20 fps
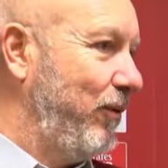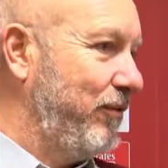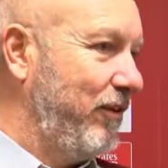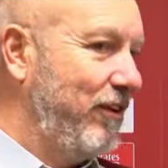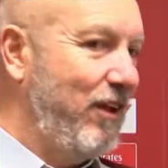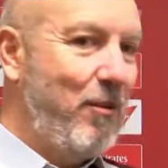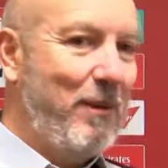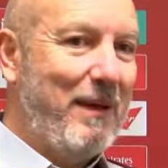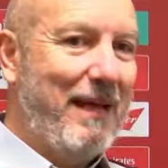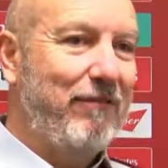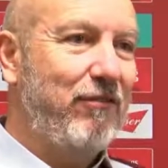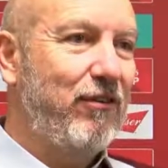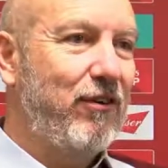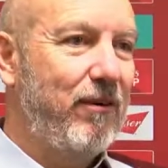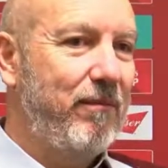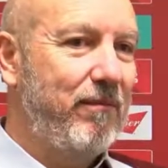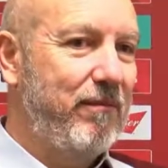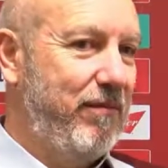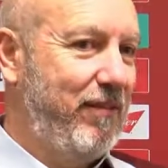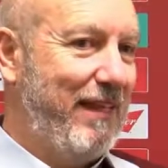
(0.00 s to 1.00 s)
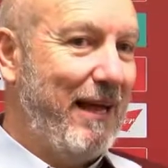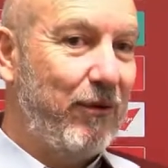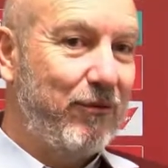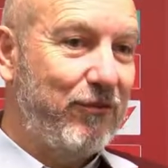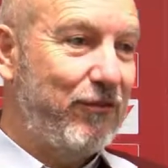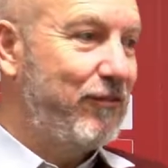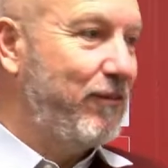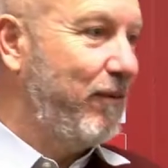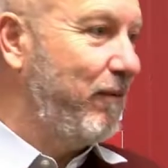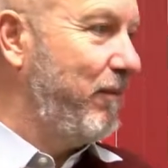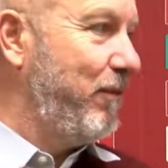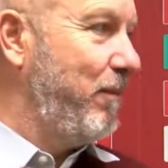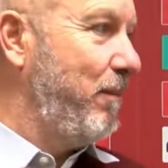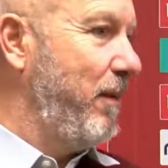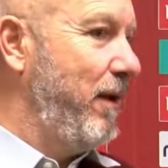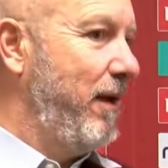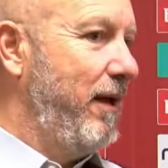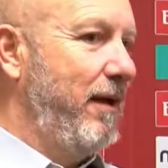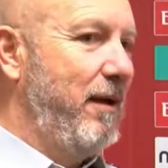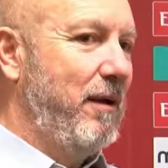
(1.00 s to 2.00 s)
I know we haven't got thousands of them,
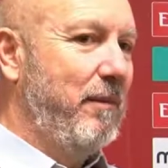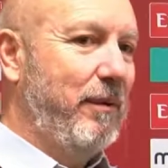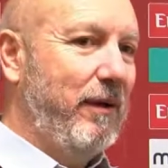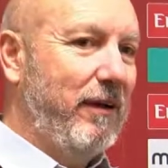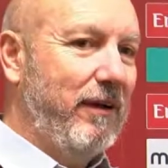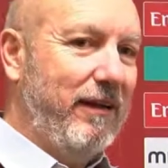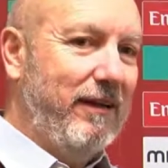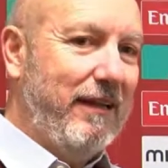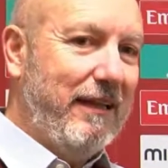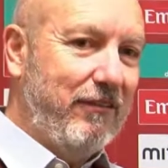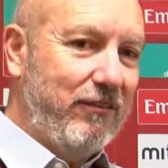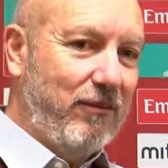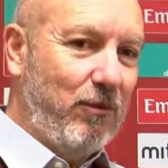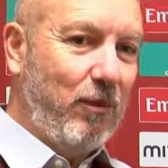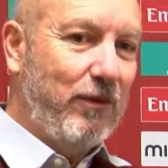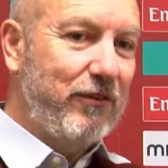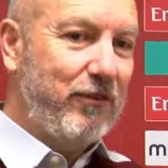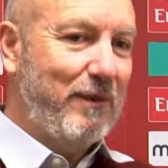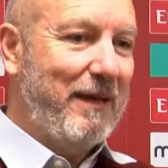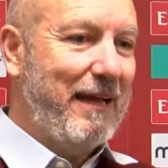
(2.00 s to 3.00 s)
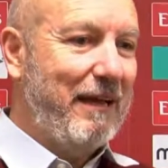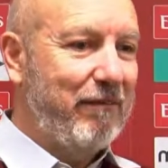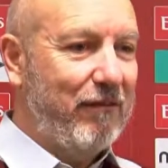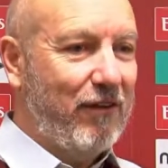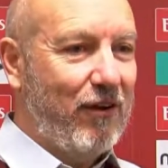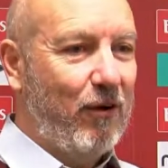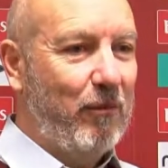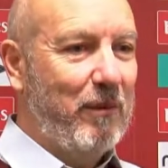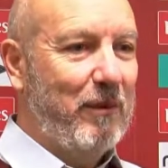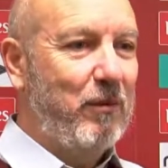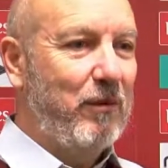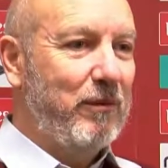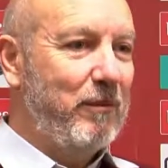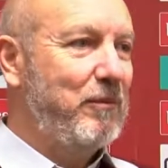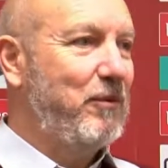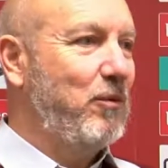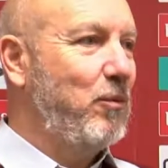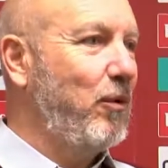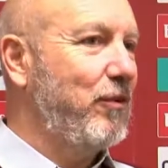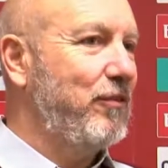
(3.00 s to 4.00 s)
but at least the ones we have got, we want them
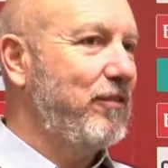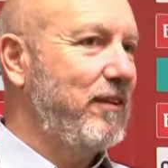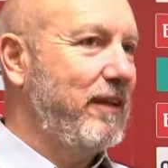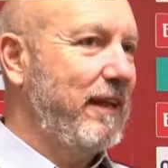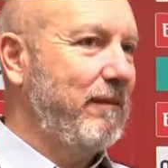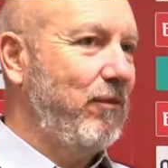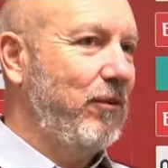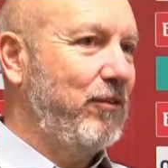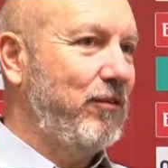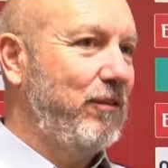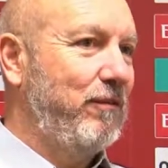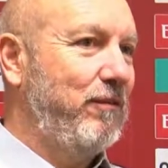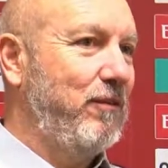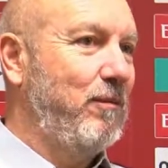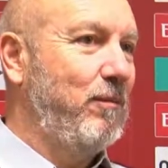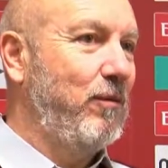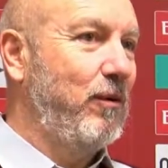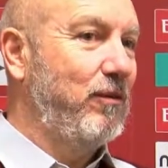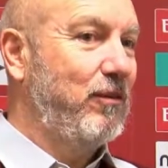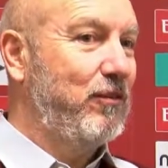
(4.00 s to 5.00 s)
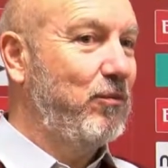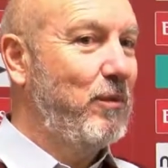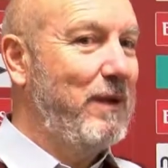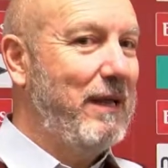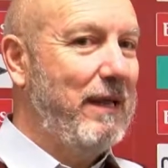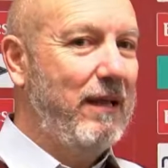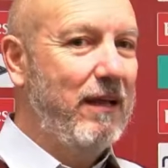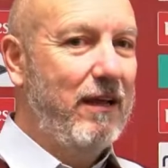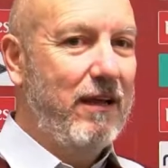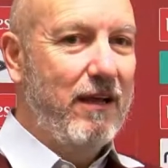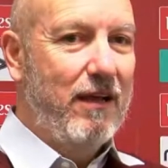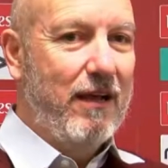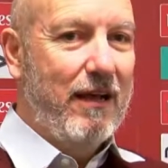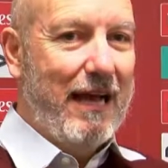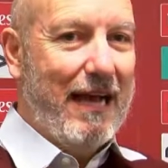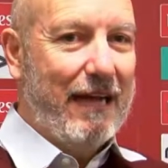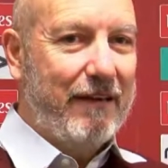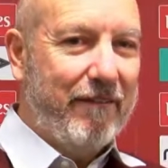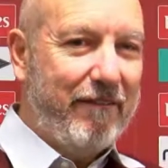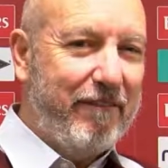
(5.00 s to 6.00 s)
to watch the football, because we
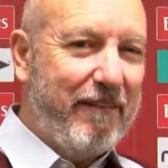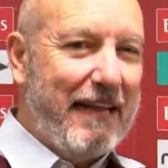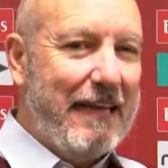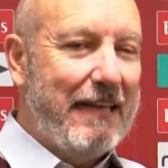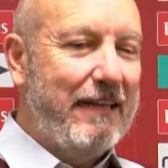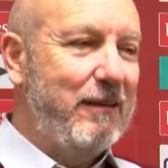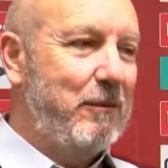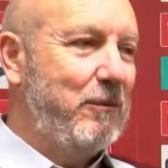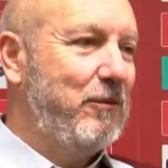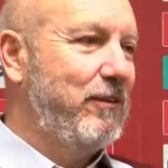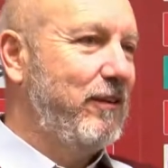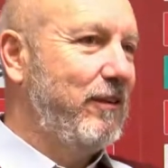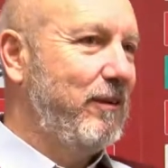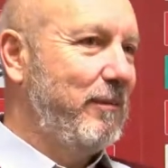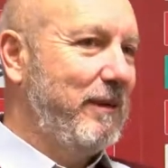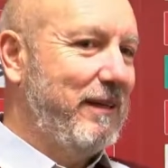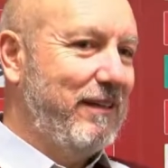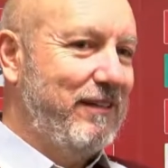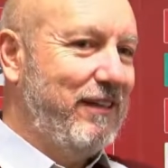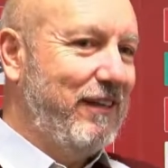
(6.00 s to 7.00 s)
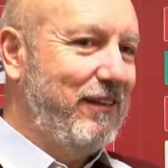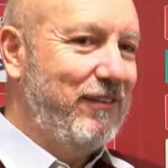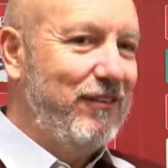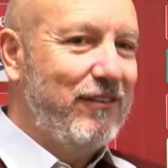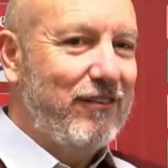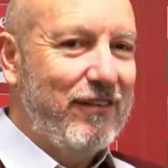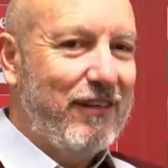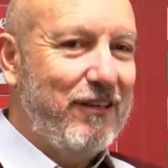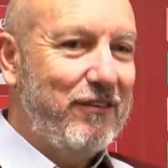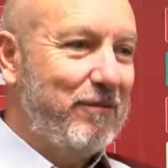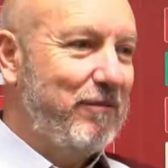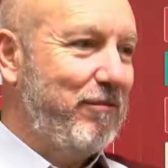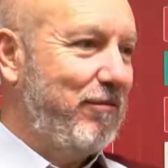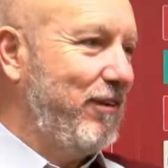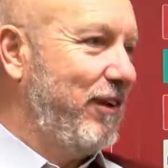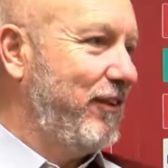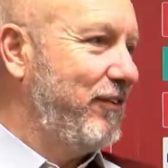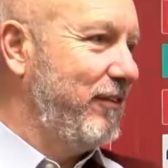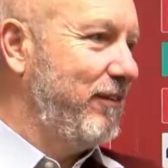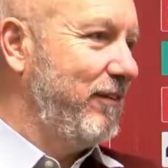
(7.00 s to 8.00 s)
had a feeling it was going to be a decent season for
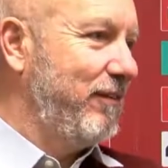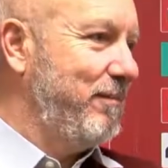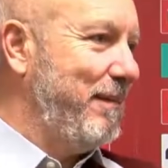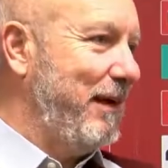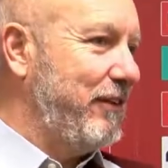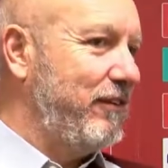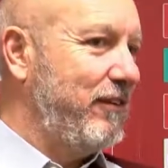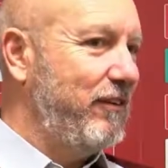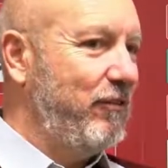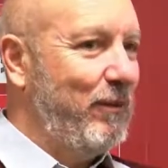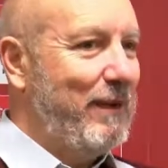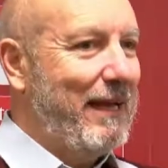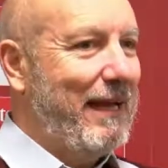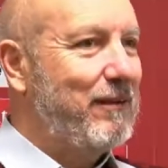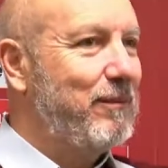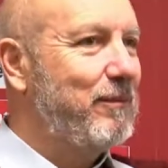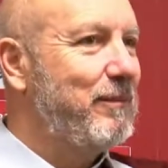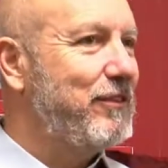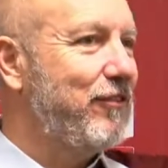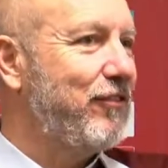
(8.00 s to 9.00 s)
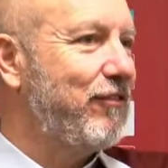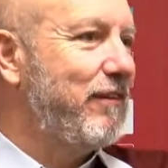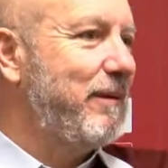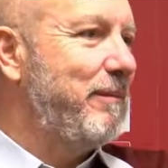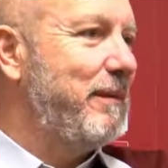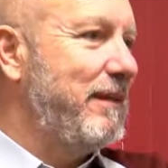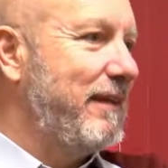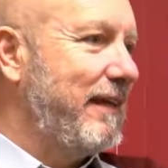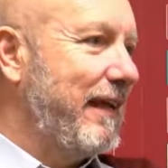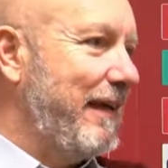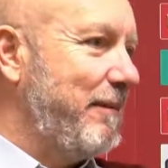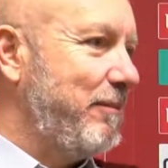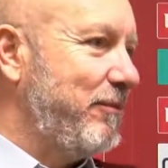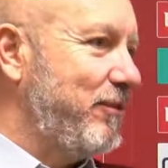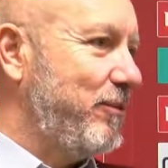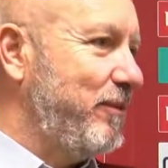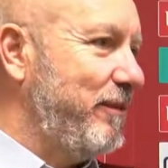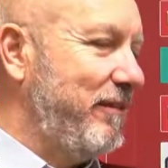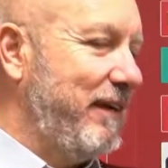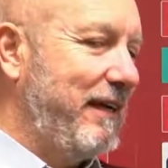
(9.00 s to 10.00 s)
us. And imagine if we hadn't been streaming the games that
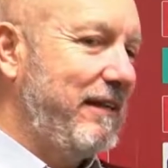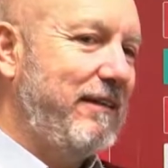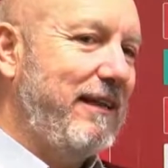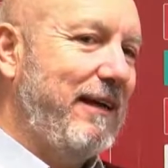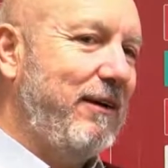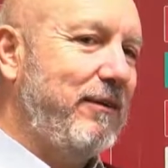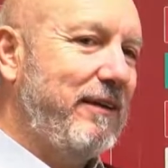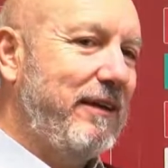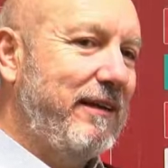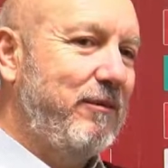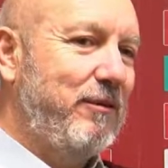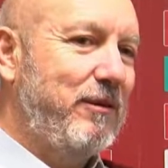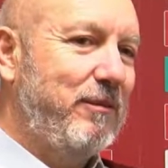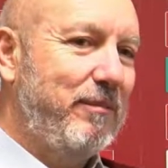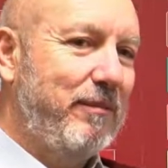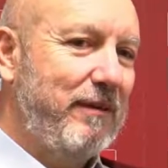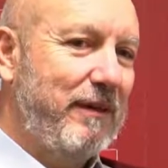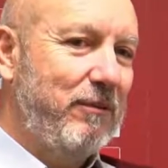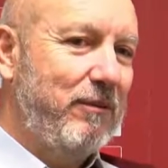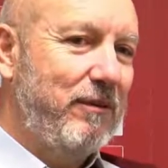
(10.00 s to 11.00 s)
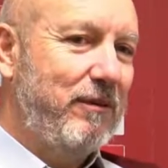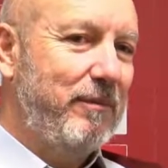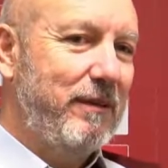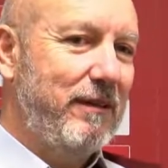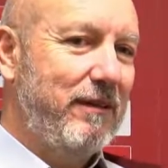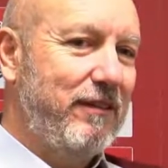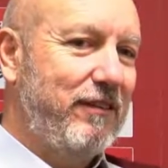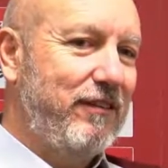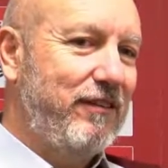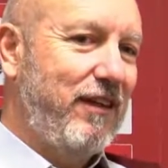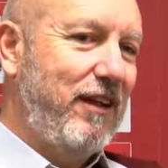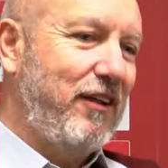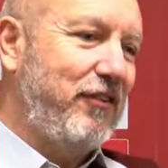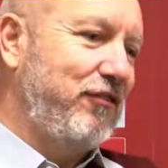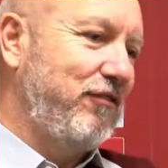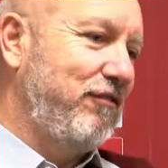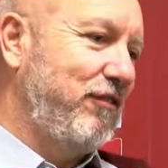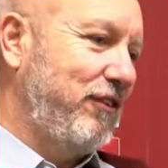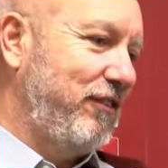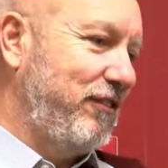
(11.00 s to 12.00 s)
we've had down here, it would have been
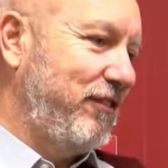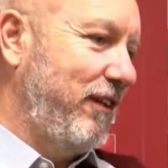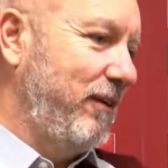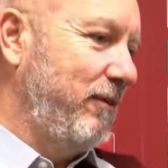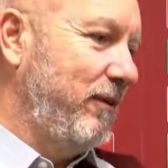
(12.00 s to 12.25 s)
disastrous.